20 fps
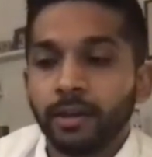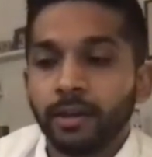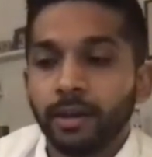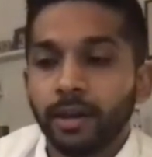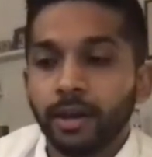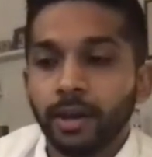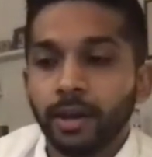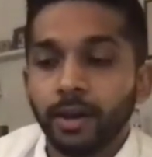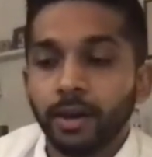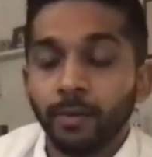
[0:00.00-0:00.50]

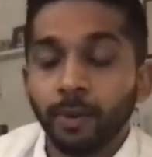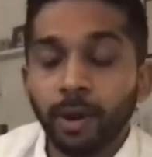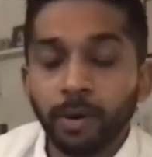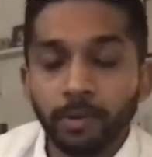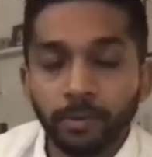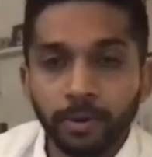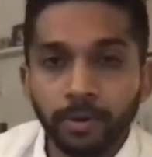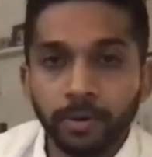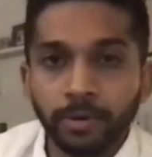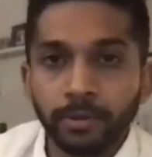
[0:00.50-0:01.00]
uh, went
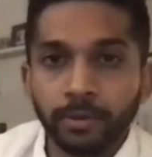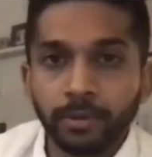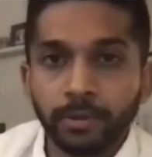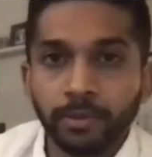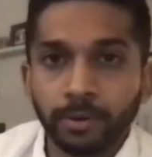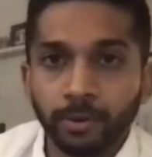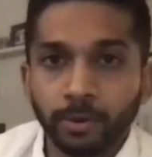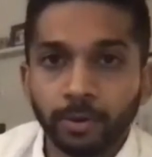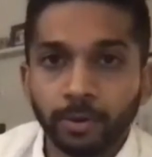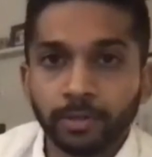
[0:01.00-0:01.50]
with,
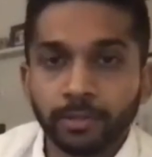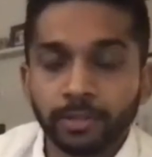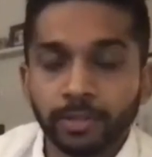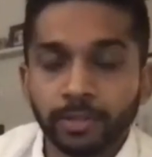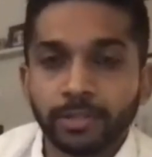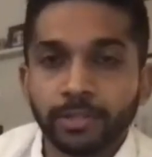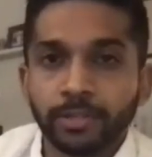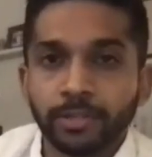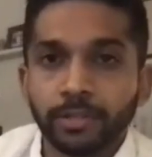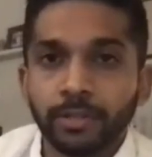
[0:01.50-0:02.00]
the
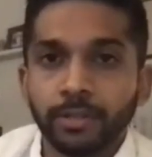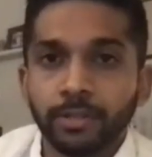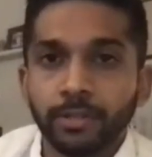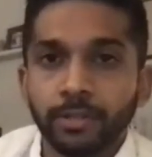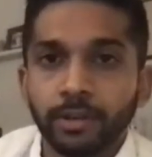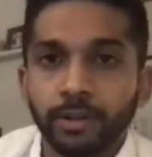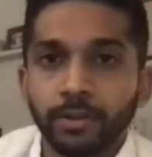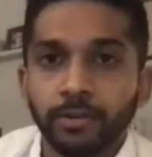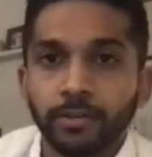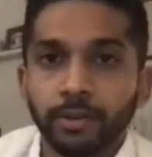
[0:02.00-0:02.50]
organization, you
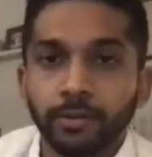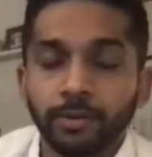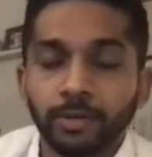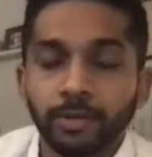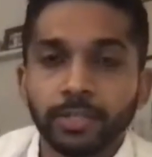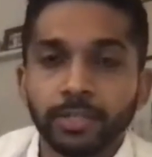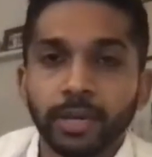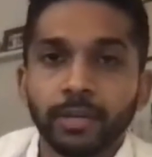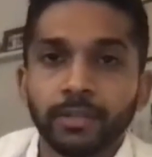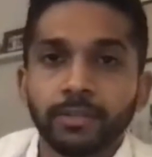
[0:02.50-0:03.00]
know, they
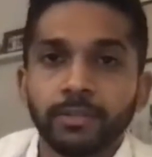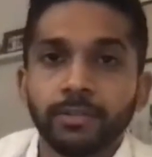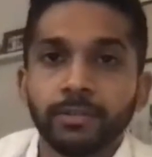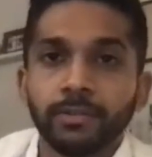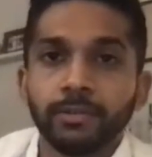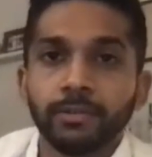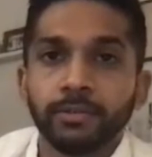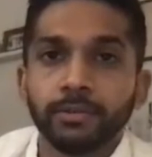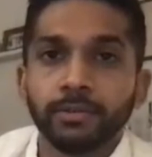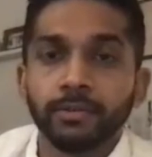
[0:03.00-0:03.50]
reached out
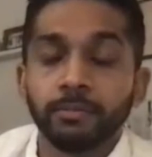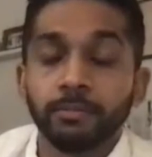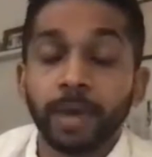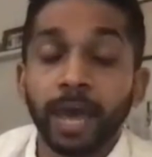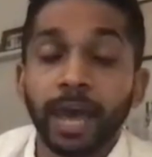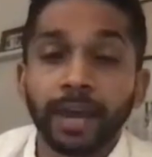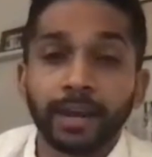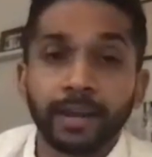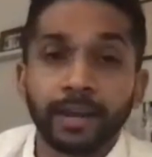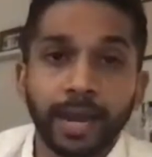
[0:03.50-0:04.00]
to
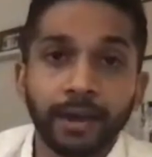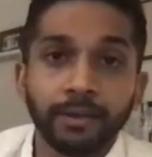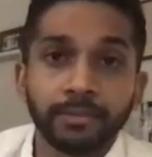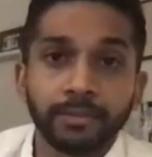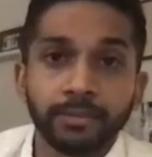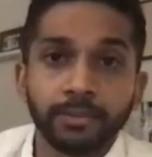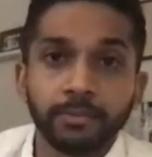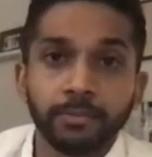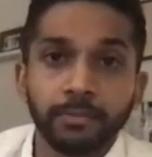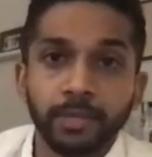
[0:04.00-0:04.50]
back out
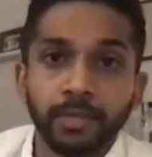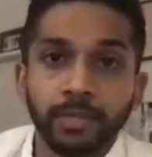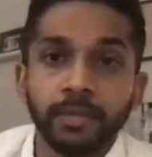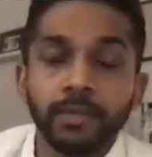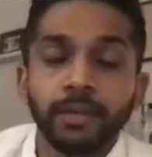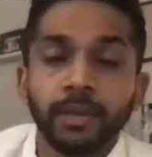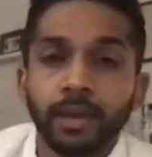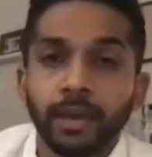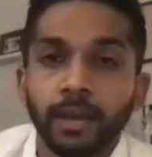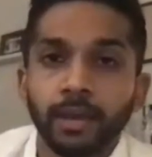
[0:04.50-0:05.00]
to
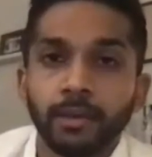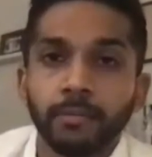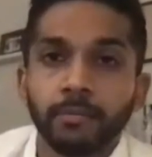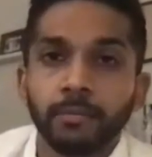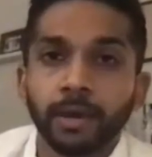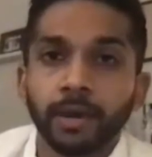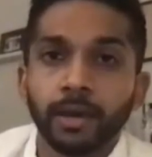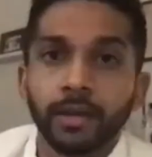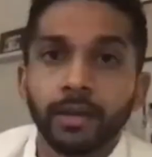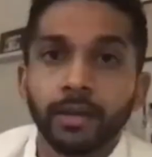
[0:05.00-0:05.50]
me and
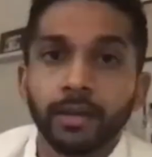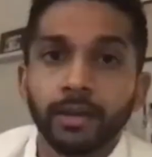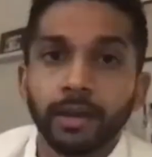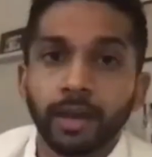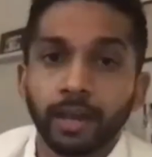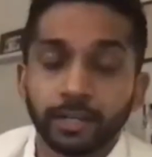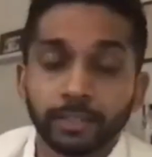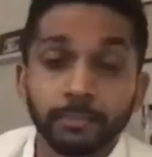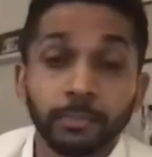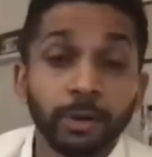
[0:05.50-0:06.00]
my
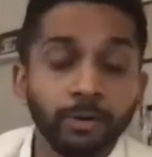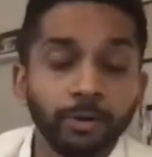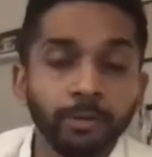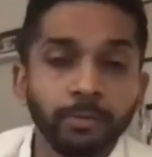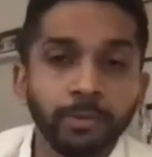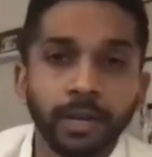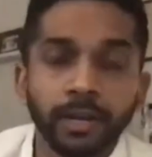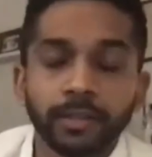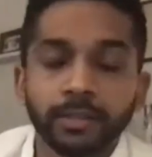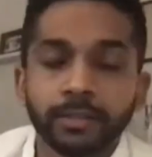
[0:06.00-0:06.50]
actually my
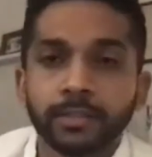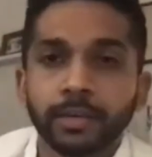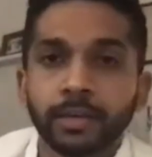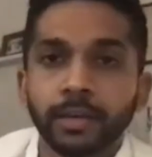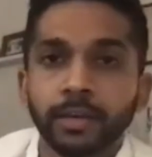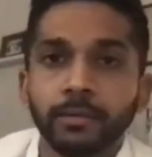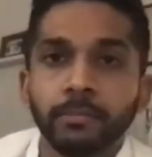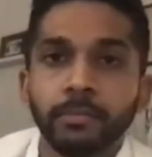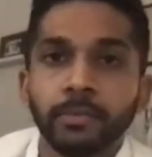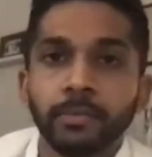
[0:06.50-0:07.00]
roommate at the
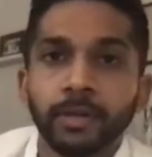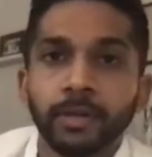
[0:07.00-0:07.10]
time